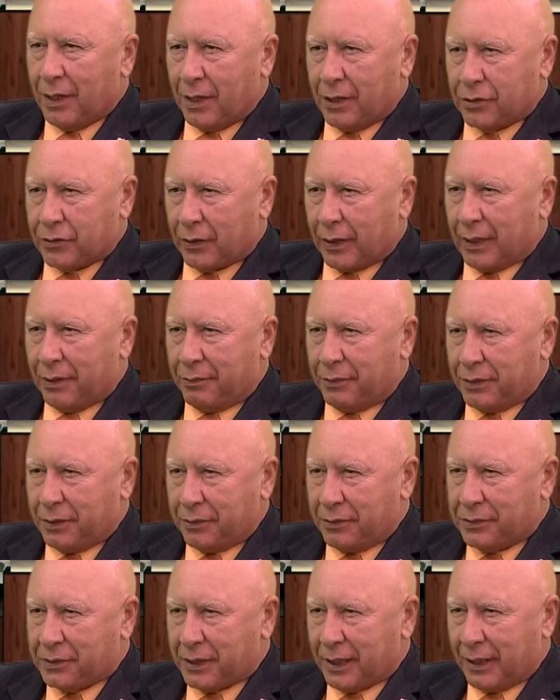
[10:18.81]
trying to
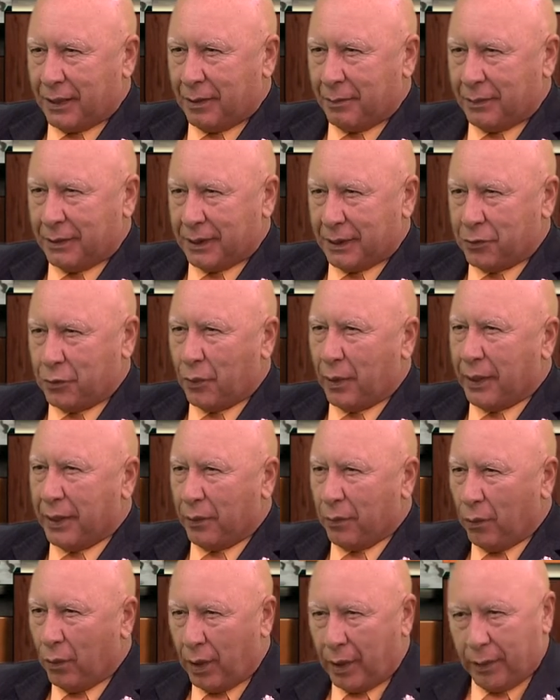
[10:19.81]
reduce that number to
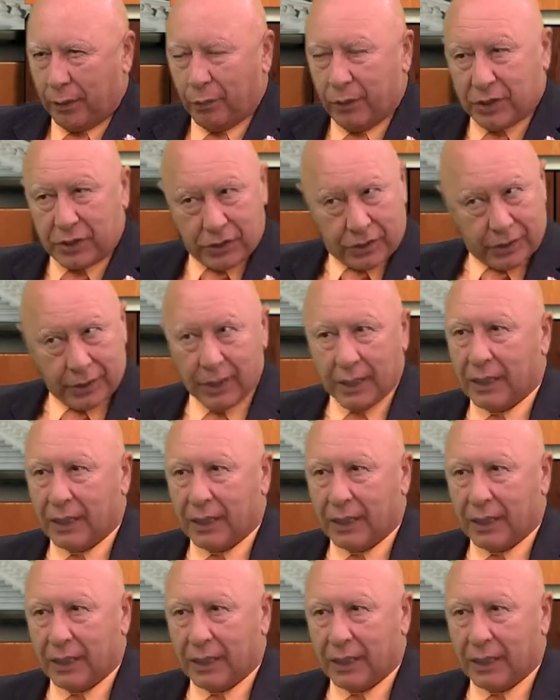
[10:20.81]
21, which